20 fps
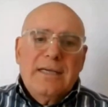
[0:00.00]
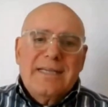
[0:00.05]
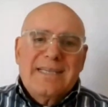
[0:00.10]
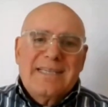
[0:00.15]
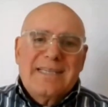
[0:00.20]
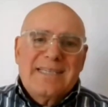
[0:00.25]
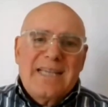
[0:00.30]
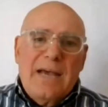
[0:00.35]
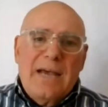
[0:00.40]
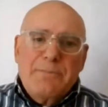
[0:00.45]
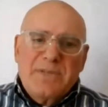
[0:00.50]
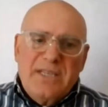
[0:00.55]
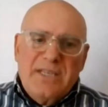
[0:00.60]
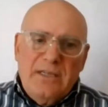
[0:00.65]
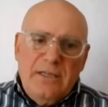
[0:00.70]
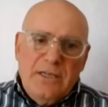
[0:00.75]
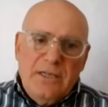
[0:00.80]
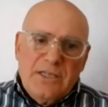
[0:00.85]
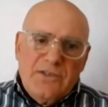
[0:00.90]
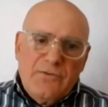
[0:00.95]

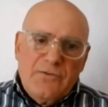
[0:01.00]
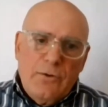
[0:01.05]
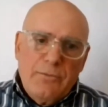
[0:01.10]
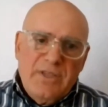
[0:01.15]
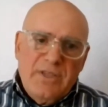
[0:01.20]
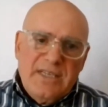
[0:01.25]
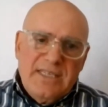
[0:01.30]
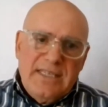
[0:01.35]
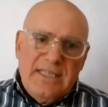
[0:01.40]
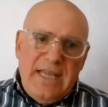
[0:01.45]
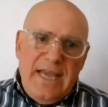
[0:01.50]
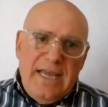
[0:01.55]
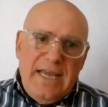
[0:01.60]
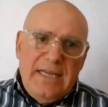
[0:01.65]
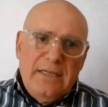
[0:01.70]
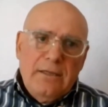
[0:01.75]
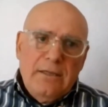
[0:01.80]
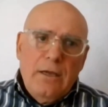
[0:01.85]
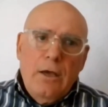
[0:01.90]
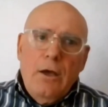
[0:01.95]
subsidies from the
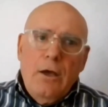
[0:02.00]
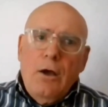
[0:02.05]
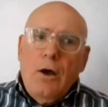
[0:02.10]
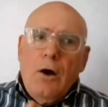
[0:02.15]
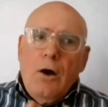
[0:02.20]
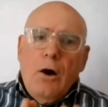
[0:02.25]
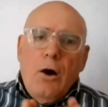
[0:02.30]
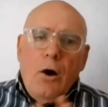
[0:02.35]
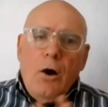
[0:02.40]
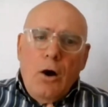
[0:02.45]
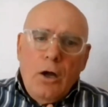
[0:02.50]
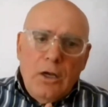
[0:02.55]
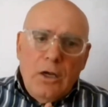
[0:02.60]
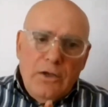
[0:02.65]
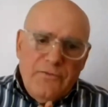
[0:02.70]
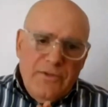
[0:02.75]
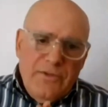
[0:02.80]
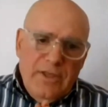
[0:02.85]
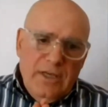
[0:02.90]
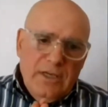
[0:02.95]
state, all
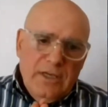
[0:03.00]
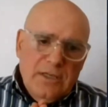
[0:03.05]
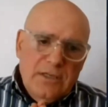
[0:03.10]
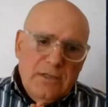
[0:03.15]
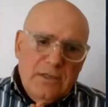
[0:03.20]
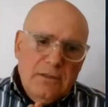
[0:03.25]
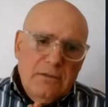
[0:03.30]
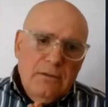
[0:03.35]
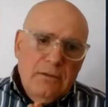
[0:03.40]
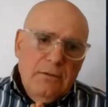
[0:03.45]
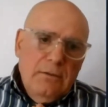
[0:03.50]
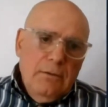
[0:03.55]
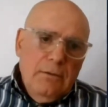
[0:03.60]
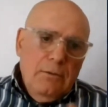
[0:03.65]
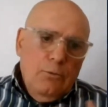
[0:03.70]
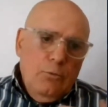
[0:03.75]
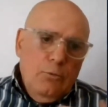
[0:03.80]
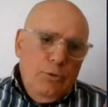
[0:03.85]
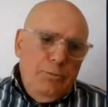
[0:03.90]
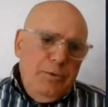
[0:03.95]
of this
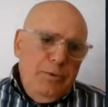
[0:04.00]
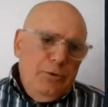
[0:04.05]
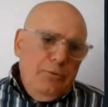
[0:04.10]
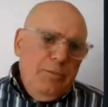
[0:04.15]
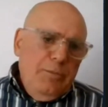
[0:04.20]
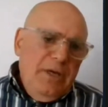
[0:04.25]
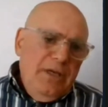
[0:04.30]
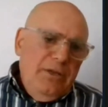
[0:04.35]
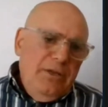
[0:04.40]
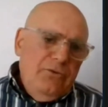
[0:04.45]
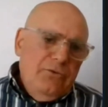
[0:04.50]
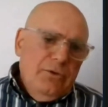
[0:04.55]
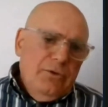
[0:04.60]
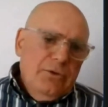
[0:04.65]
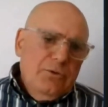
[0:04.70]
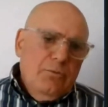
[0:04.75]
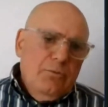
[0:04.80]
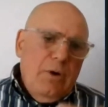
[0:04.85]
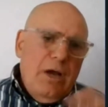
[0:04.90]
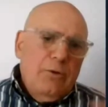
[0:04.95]
would be to my
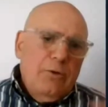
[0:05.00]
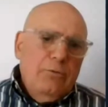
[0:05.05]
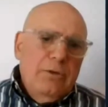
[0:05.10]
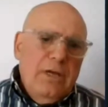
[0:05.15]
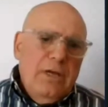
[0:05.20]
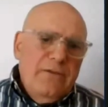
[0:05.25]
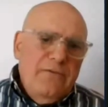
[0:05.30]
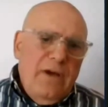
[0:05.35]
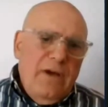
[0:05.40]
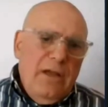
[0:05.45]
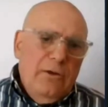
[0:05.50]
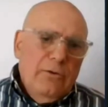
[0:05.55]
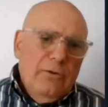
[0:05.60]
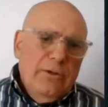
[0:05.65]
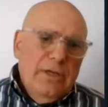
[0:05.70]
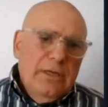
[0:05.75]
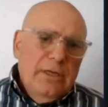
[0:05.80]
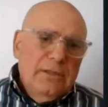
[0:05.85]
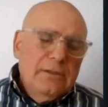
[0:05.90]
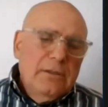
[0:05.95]
interest. Why would I
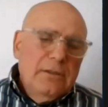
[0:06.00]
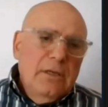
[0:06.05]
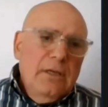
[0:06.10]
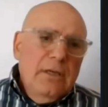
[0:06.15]
follow that?